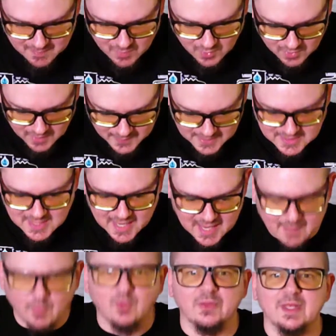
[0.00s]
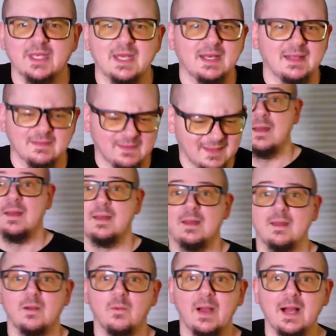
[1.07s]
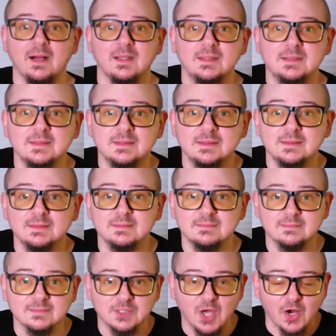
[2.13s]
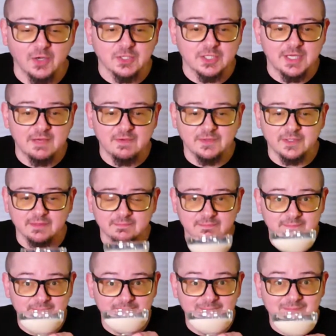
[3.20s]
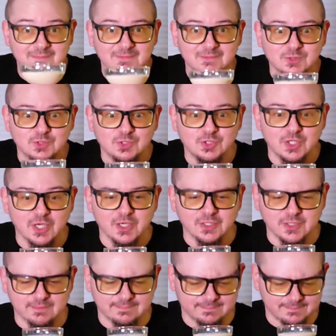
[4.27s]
More on the table than anything. Well, garnish and everything. Cheers.